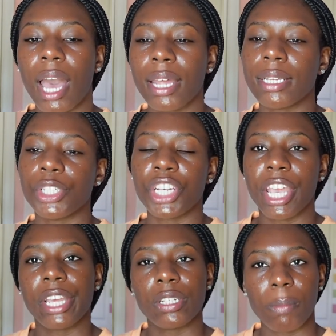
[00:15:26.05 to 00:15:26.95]
kind of
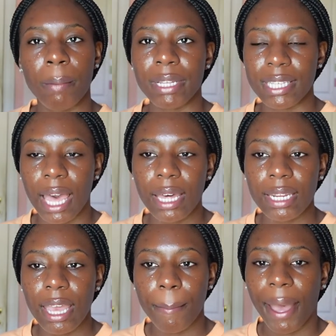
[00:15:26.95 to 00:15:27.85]
changed my
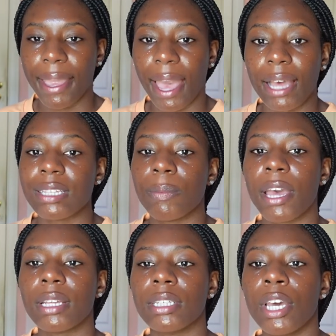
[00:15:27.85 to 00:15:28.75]
mentality and my
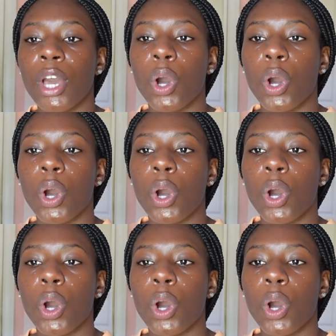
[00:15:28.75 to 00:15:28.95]
aspect,